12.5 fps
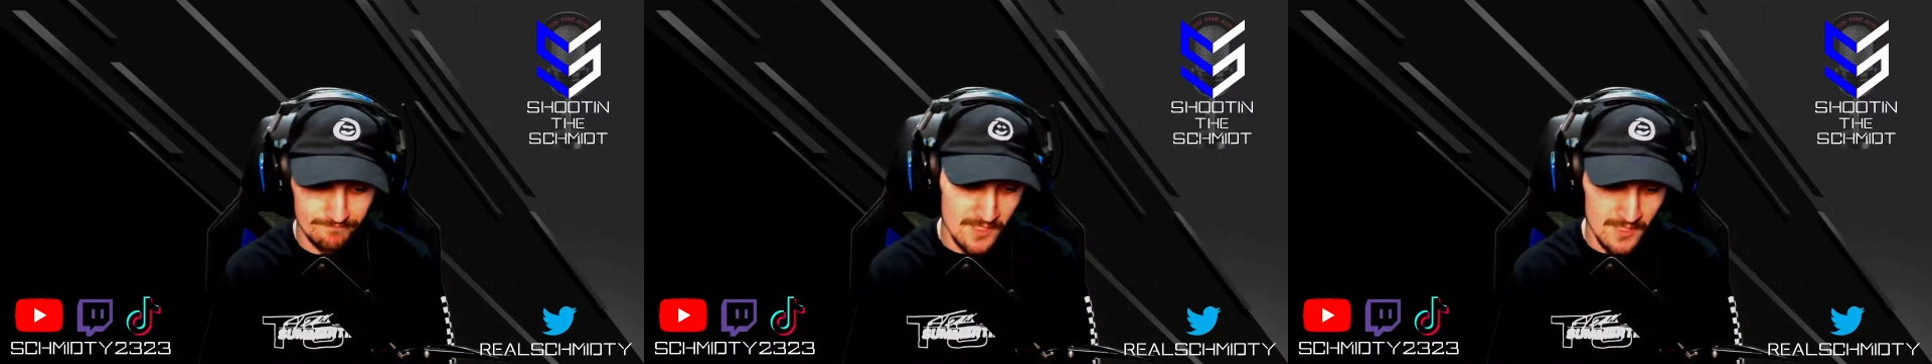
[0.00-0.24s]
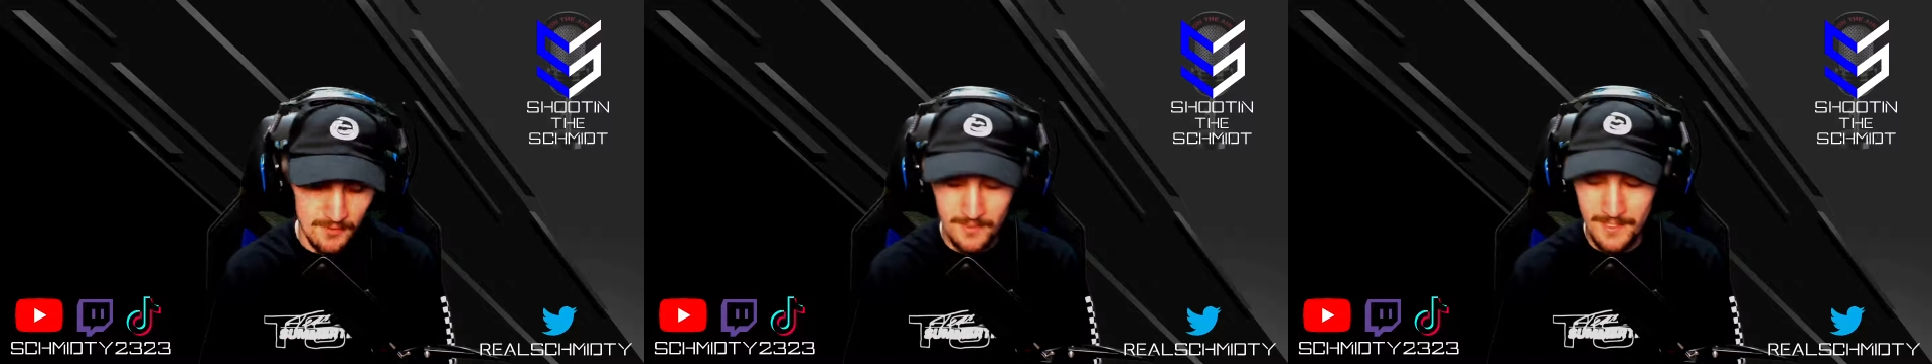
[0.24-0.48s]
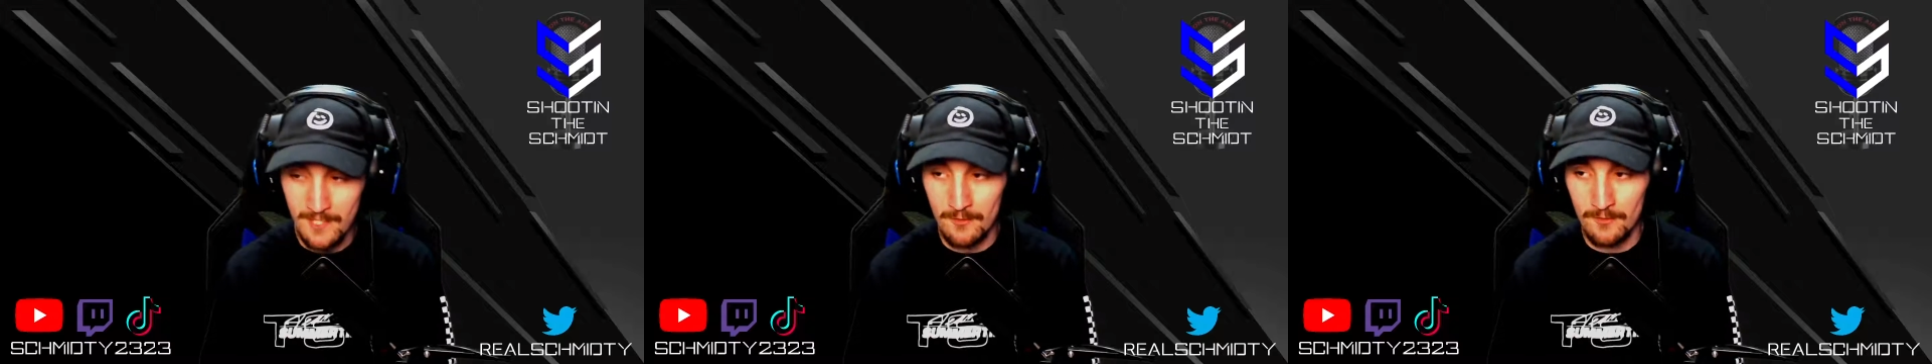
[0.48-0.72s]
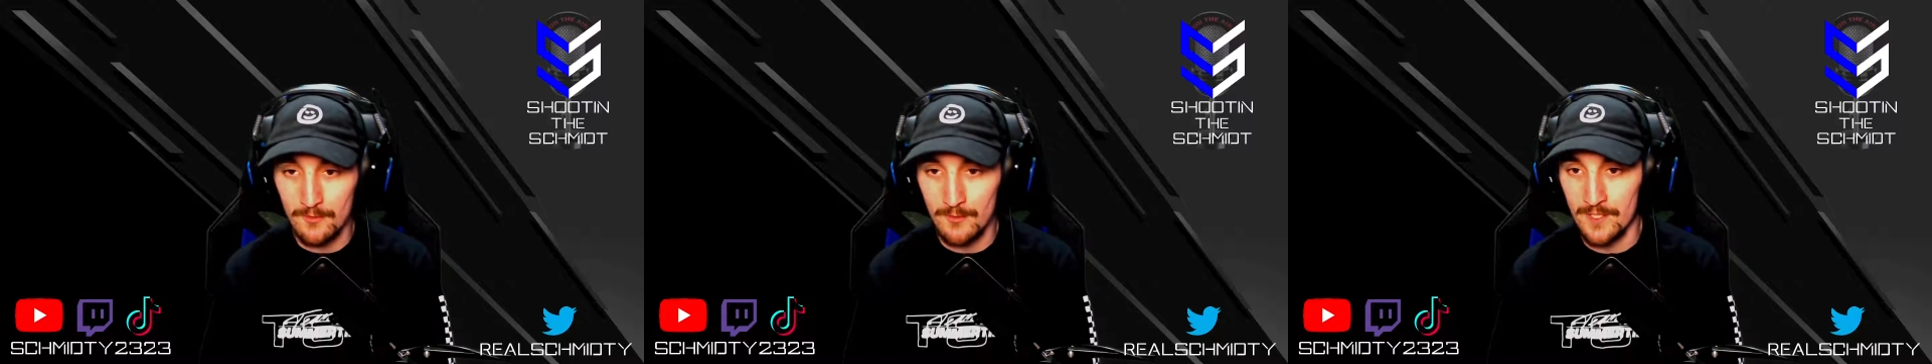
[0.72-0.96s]
with
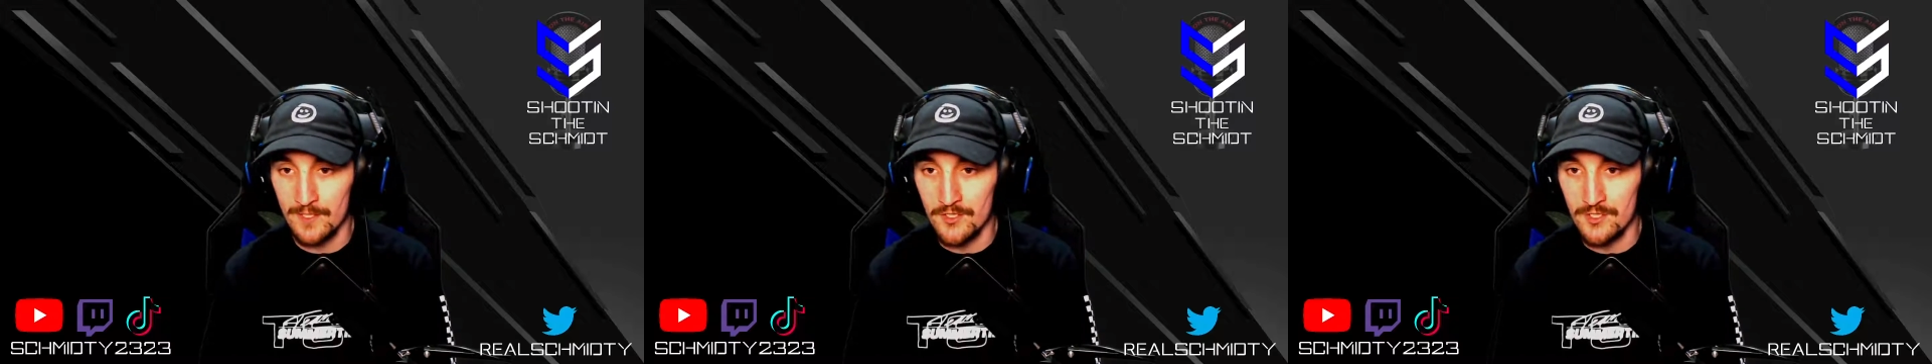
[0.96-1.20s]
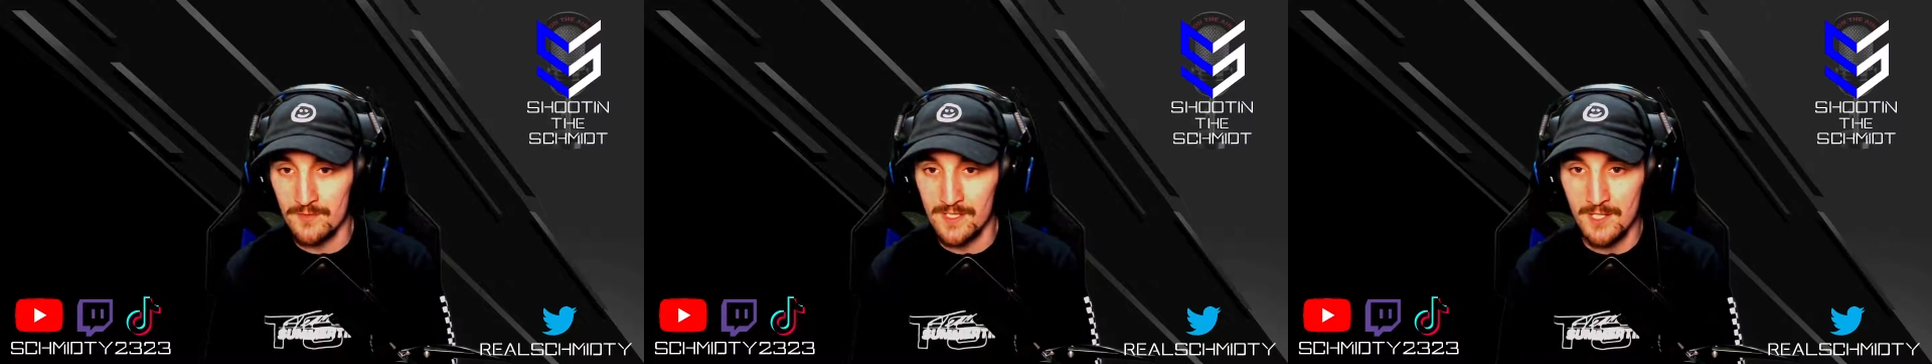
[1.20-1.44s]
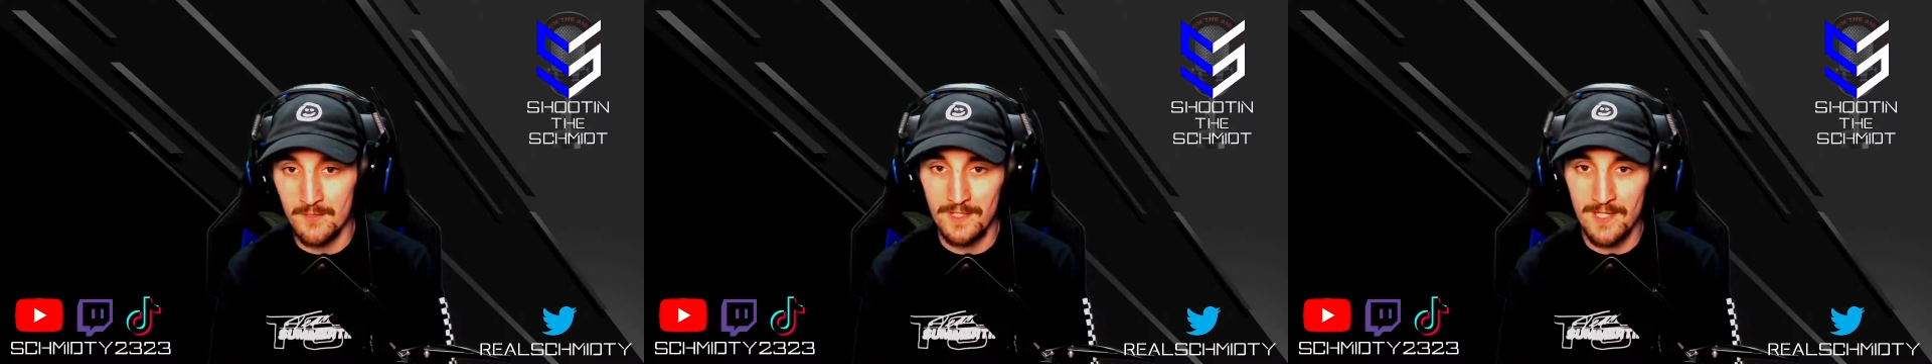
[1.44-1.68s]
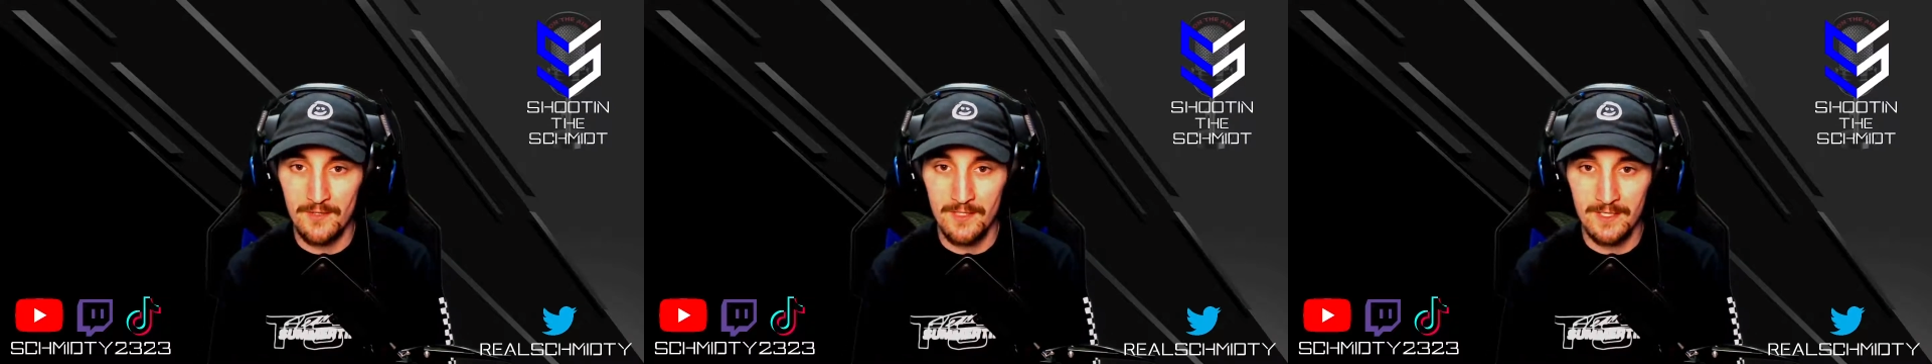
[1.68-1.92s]
how quickly she was going
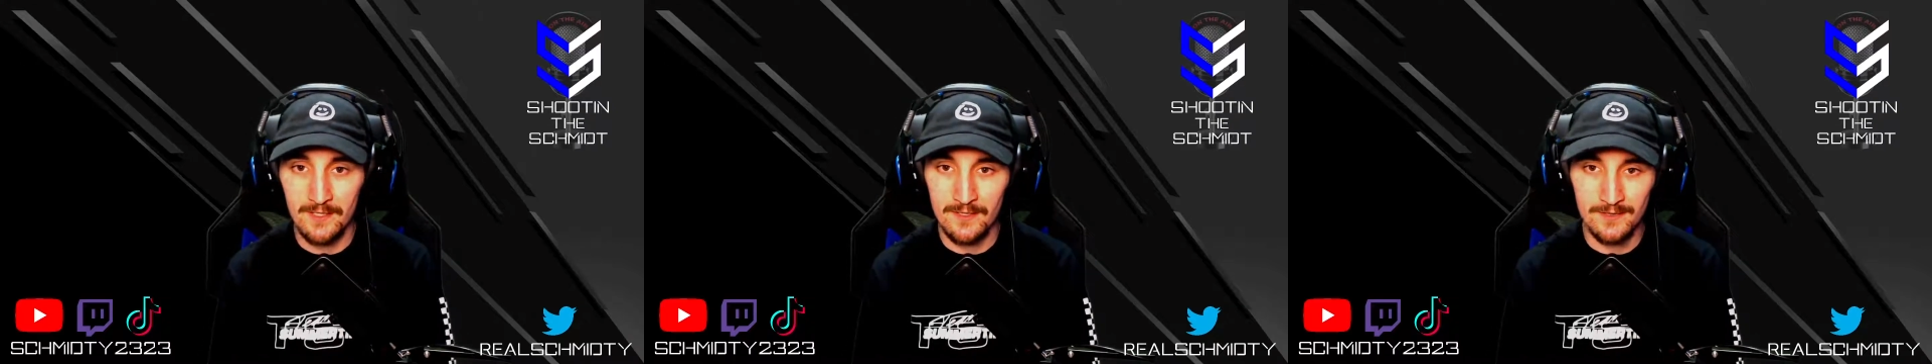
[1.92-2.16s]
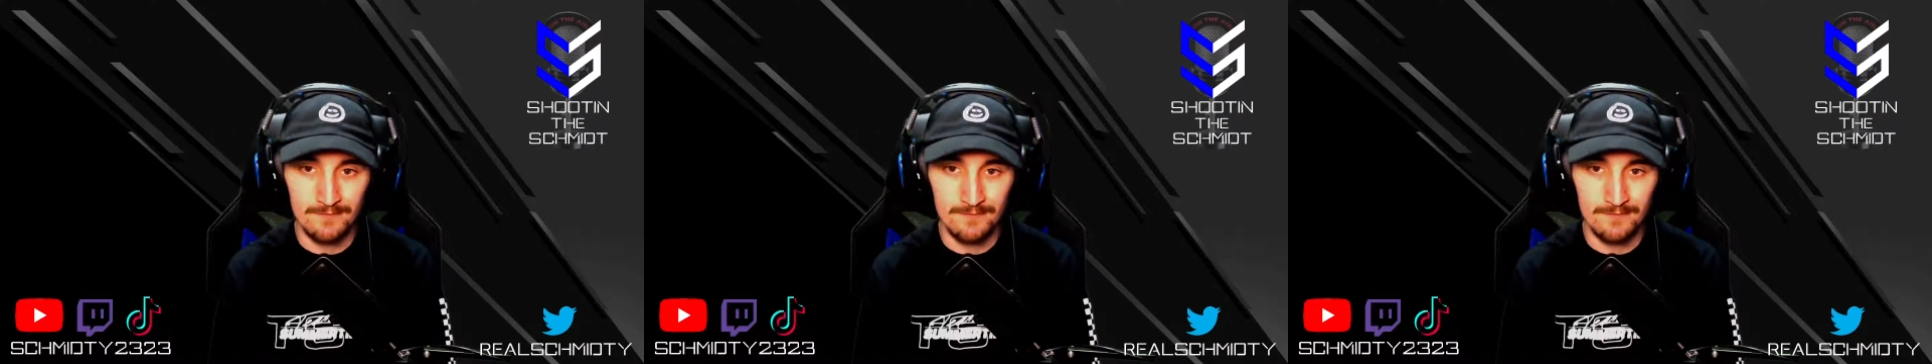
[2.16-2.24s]
downhill,